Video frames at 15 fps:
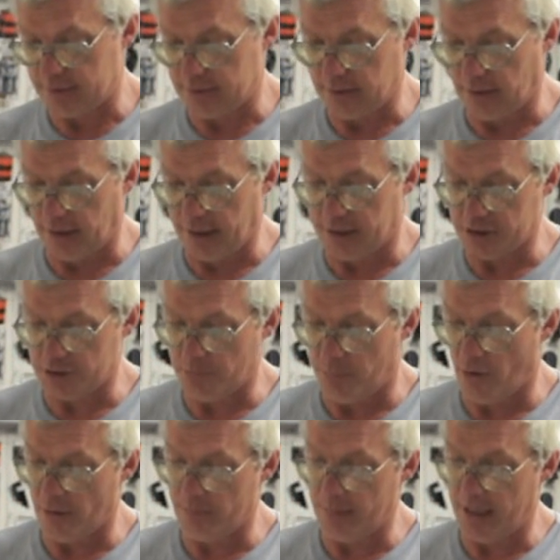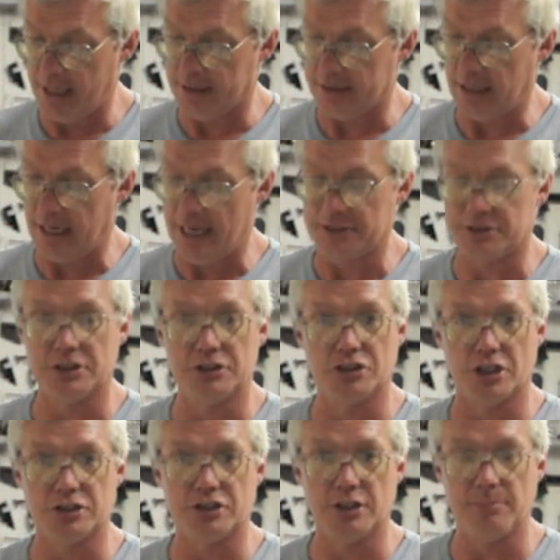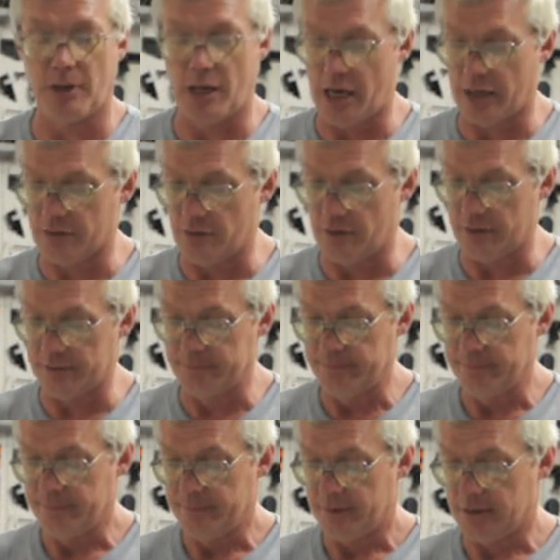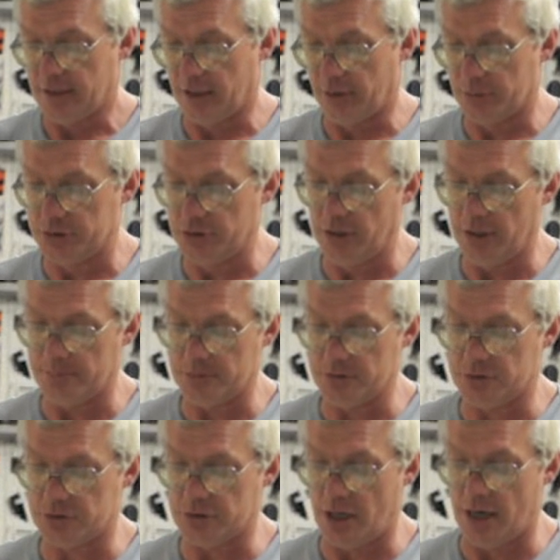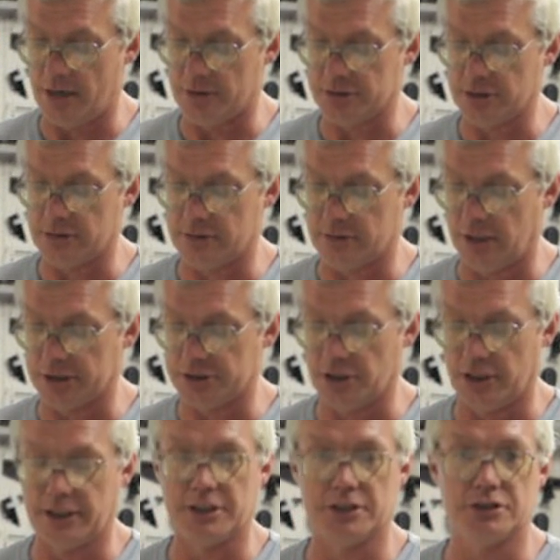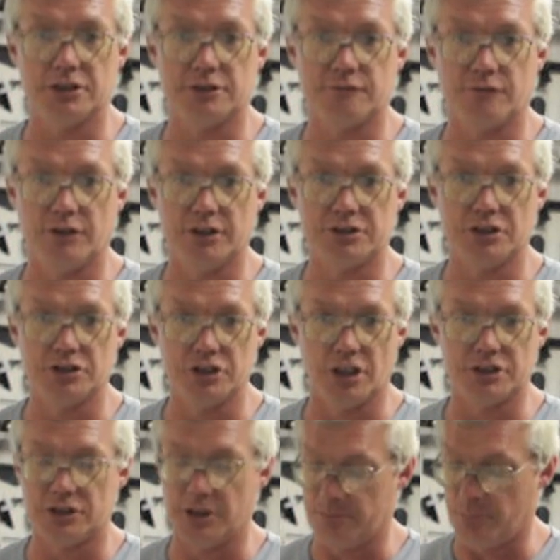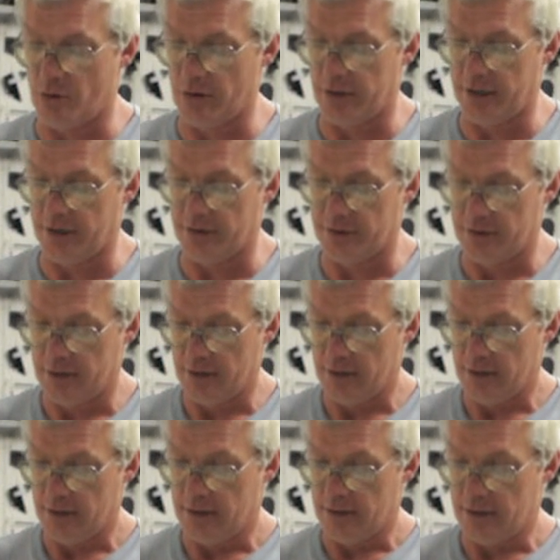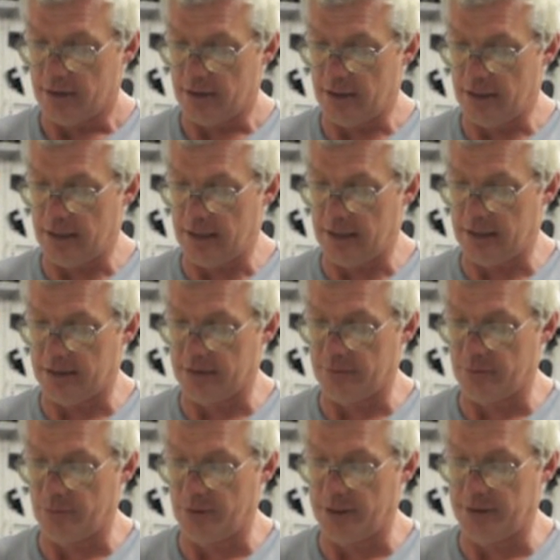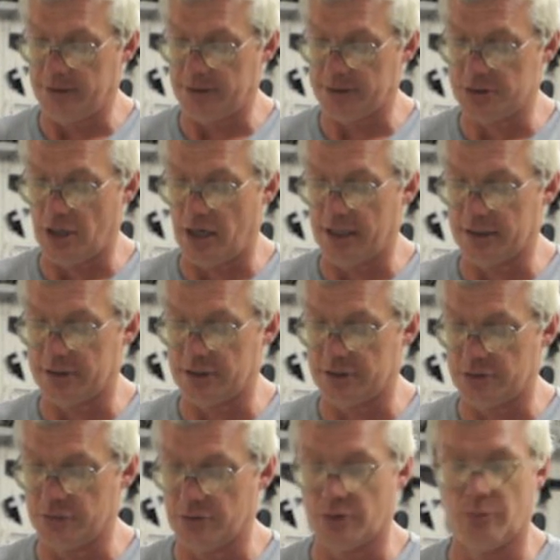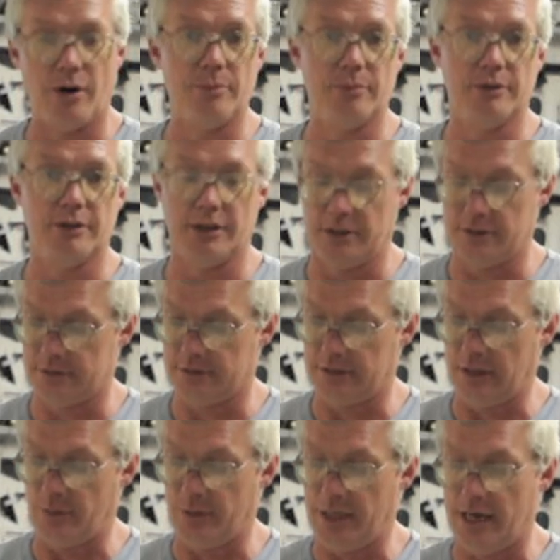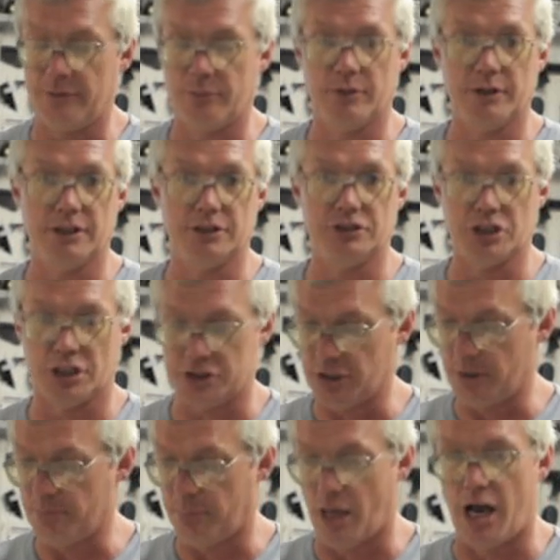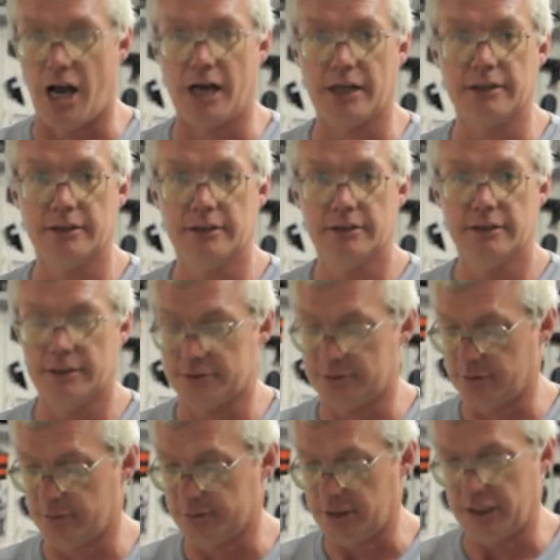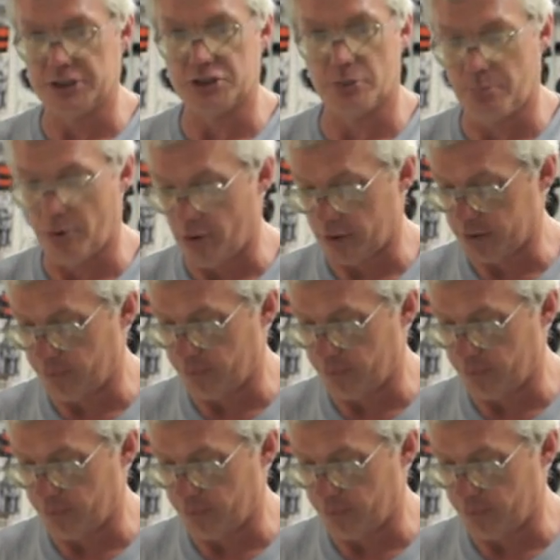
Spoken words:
linkage part made that has the adjusting block on. Now there were two different styles of clutch linkages for this adjusting part here. We decided to do the one with that we have with the adjusting block. It was easier part to